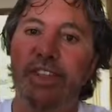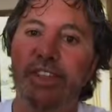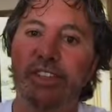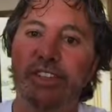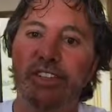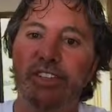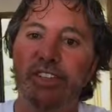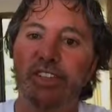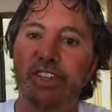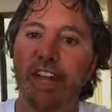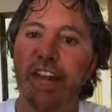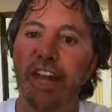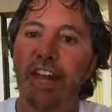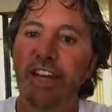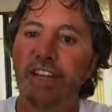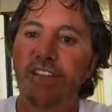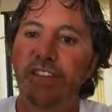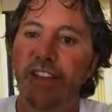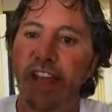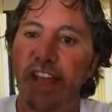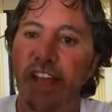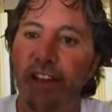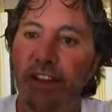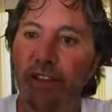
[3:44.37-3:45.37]
that's
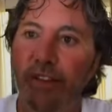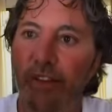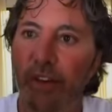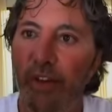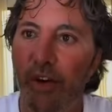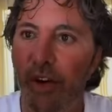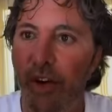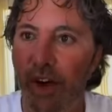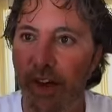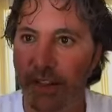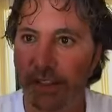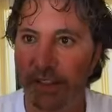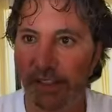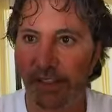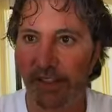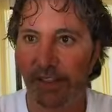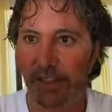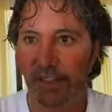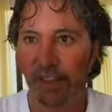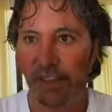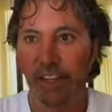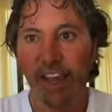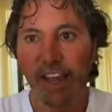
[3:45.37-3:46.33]
change and loss.